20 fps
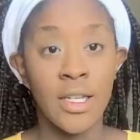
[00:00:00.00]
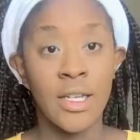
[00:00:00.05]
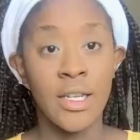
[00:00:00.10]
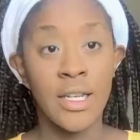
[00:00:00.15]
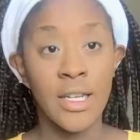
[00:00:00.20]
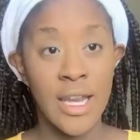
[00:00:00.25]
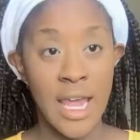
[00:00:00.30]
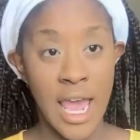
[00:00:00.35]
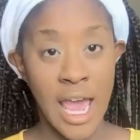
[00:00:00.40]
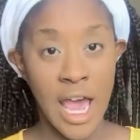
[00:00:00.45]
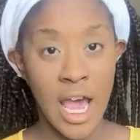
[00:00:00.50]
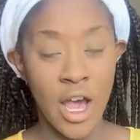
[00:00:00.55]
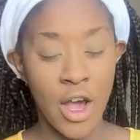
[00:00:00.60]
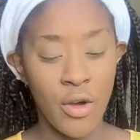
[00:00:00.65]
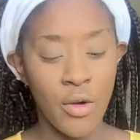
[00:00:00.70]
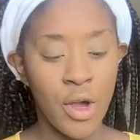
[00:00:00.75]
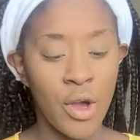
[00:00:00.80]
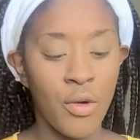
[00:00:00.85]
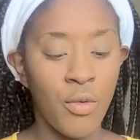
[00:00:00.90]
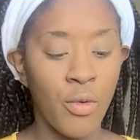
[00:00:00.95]

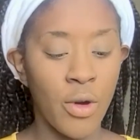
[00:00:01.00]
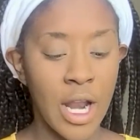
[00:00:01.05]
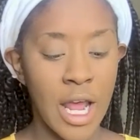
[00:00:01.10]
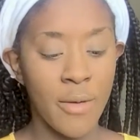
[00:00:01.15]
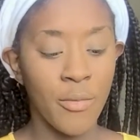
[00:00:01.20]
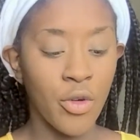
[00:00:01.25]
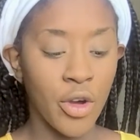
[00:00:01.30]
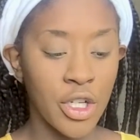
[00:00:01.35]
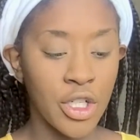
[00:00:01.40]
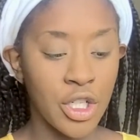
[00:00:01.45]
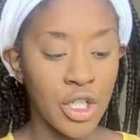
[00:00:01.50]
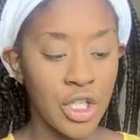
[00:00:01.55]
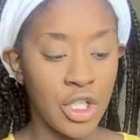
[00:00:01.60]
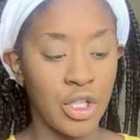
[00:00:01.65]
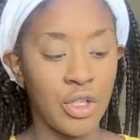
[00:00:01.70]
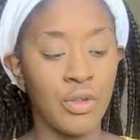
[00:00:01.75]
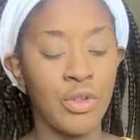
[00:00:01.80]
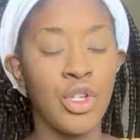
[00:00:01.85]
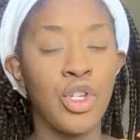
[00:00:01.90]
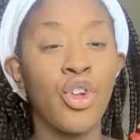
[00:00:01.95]
Now, what I'm going to
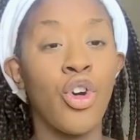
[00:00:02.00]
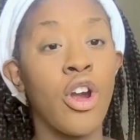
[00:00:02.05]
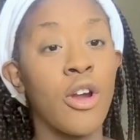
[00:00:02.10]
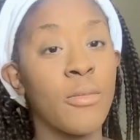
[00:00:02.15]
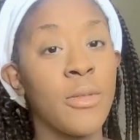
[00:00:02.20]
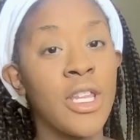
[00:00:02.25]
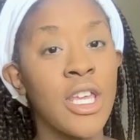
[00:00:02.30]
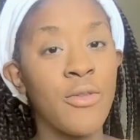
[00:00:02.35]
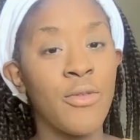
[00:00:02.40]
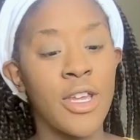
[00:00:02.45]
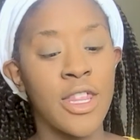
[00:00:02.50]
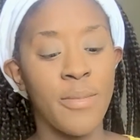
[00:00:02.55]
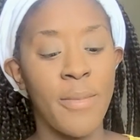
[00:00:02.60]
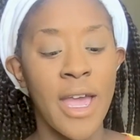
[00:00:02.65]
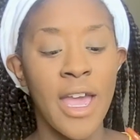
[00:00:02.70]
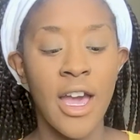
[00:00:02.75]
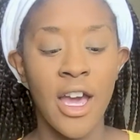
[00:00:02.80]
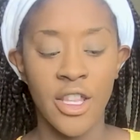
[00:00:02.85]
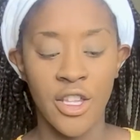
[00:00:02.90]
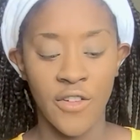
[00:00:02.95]
do, normally with
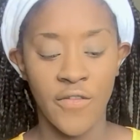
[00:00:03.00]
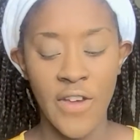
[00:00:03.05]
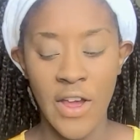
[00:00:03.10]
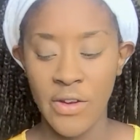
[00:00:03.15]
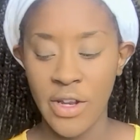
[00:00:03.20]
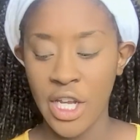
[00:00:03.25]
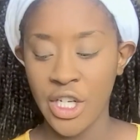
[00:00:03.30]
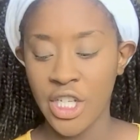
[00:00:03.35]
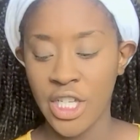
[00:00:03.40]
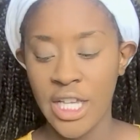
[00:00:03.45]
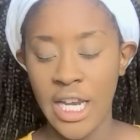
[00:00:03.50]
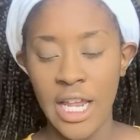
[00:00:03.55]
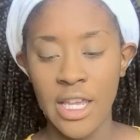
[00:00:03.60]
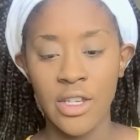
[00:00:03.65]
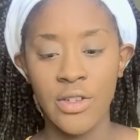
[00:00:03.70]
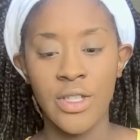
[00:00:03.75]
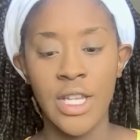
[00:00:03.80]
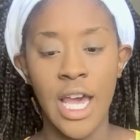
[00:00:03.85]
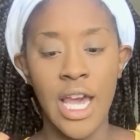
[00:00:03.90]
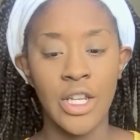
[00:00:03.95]
my other foundation that I
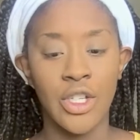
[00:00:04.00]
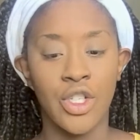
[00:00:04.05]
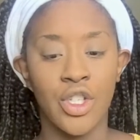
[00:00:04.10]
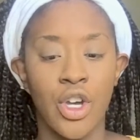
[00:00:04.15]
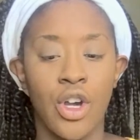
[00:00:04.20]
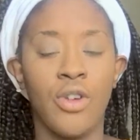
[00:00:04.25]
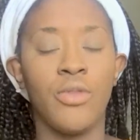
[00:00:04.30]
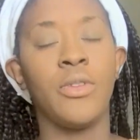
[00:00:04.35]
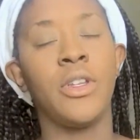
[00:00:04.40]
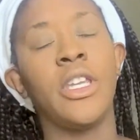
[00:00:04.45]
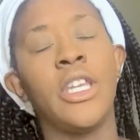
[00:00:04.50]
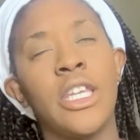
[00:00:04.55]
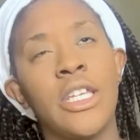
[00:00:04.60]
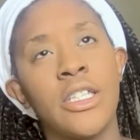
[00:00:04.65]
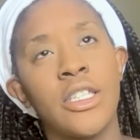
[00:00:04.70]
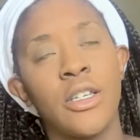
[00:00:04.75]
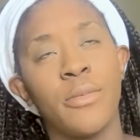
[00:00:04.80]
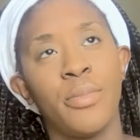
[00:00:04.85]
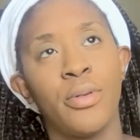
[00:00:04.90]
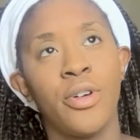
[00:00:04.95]
use, I don't
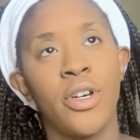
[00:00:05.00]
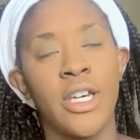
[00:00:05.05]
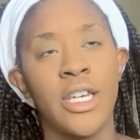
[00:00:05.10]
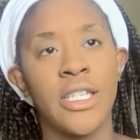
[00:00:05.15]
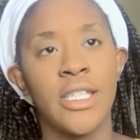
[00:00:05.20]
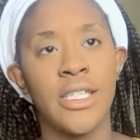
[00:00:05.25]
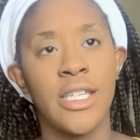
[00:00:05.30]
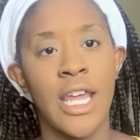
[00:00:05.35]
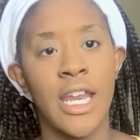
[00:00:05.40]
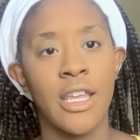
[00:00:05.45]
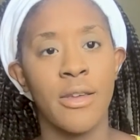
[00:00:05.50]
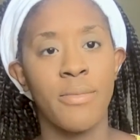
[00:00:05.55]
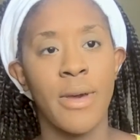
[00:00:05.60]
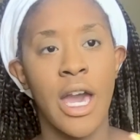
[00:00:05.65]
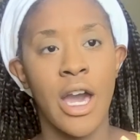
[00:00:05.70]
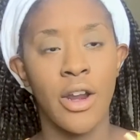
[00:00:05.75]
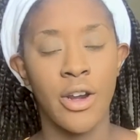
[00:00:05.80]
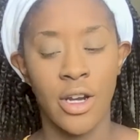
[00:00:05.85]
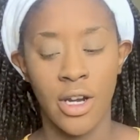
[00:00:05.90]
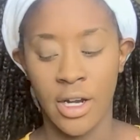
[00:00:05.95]
need to put a setting
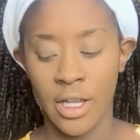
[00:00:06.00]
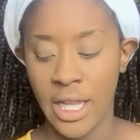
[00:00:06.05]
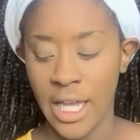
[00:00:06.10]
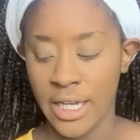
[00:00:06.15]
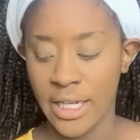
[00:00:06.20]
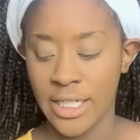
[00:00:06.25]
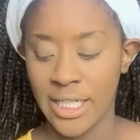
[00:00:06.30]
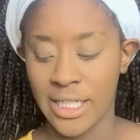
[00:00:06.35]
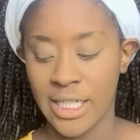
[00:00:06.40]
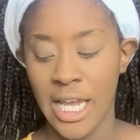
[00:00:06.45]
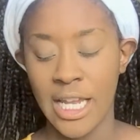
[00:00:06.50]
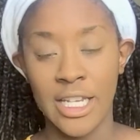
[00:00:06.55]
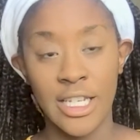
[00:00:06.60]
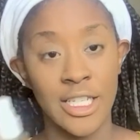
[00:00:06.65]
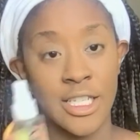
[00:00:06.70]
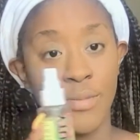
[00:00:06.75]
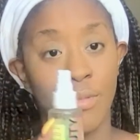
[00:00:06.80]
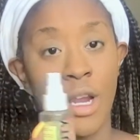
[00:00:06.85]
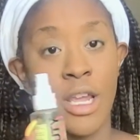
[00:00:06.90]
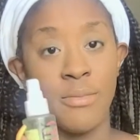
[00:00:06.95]
powder, like a setting
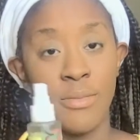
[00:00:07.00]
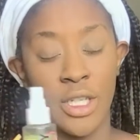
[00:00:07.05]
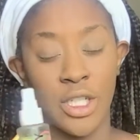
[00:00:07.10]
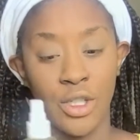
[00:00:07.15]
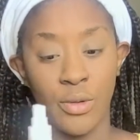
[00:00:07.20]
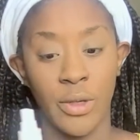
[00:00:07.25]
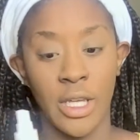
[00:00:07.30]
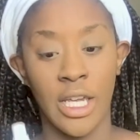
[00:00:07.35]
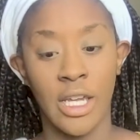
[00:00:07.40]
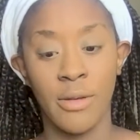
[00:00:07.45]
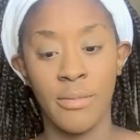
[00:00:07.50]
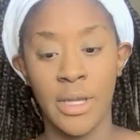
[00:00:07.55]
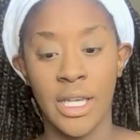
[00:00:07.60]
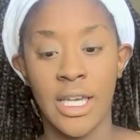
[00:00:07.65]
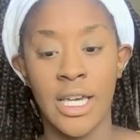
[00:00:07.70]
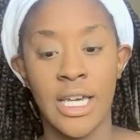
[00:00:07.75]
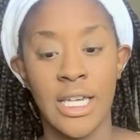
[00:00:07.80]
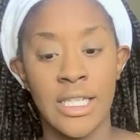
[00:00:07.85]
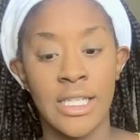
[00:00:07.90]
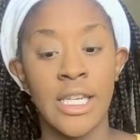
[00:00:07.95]
spray in between,
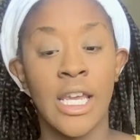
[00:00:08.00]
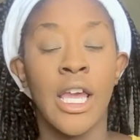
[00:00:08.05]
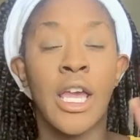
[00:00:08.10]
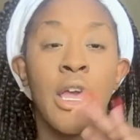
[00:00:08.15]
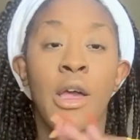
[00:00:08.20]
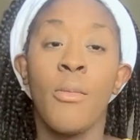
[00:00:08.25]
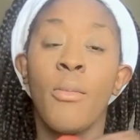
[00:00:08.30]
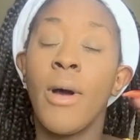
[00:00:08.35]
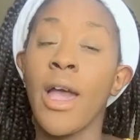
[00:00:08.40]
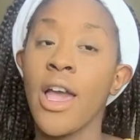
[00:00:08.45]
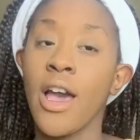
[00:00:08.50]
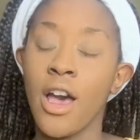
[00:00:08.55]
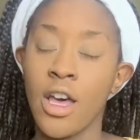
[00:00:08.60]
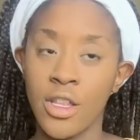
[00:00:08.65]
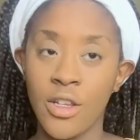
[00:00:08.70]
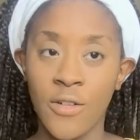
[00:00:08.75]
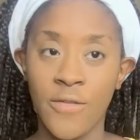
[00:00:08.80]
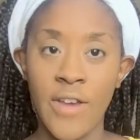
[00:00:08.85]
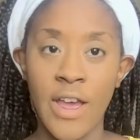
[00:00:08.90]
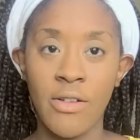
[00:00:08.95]
because my
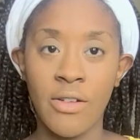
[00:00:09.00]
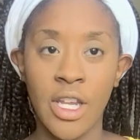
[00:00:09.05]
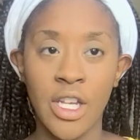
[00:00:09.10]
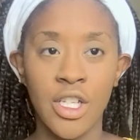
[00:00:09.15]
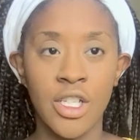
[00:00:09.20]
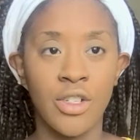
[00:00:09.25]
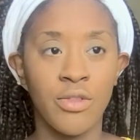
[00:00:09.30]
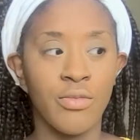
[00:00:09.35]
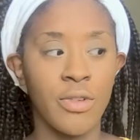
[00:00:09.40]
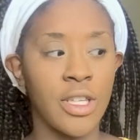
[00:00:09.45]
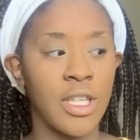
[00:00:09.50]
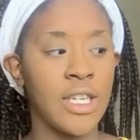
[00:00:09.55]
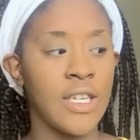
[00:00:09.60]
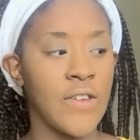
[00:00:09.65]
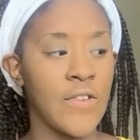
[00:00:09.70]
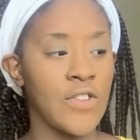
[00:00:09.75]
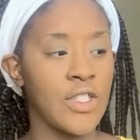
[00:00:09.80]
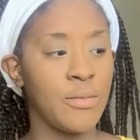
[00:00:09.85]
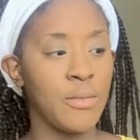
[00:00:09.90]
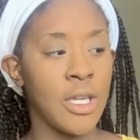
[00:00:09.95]
other foundation really
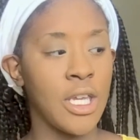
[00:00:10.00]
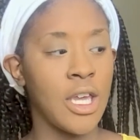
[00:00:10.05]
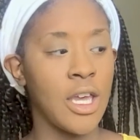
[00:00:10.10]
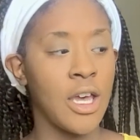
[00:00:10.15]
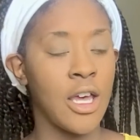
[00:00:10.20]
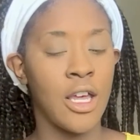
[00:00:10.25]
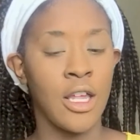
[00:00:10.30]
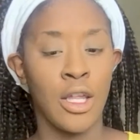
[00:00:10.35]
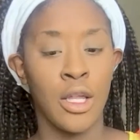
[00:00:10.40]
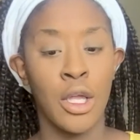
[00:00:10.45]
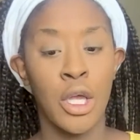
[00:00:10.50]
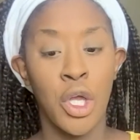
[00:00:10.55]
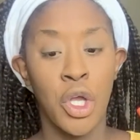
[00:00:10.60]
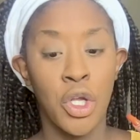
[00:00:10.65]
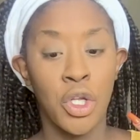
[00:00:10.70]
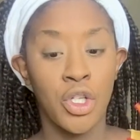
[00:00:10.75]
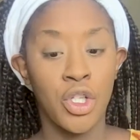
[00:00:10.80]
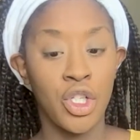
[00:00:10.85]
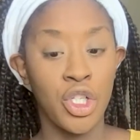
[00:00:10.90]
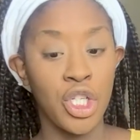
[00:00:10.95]
gives me a
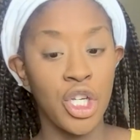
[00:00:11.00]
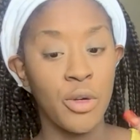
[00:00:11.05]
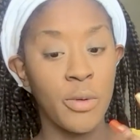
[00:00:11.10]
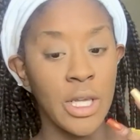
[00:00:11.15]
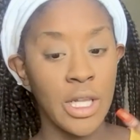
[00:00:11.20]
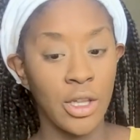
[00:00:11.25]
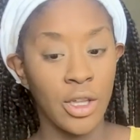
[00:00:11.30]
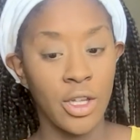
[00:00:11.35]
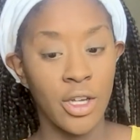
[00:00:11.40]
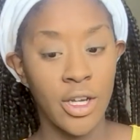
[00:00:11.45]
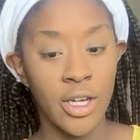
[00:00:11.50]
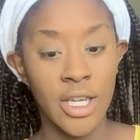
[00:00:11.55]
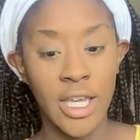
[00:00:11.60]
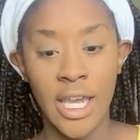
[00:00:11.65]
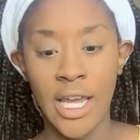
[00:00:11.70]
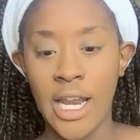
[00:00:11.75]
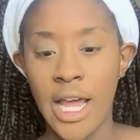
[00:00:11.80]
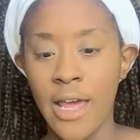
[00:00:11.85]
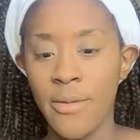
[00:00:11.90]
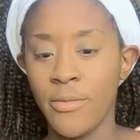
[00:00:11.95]
dewy look,
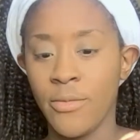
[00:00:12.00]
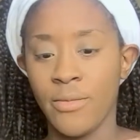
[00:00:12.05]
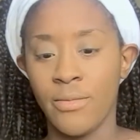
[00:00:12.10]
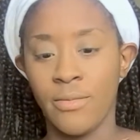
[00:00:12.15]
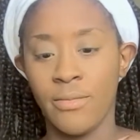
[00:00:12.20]
and I'm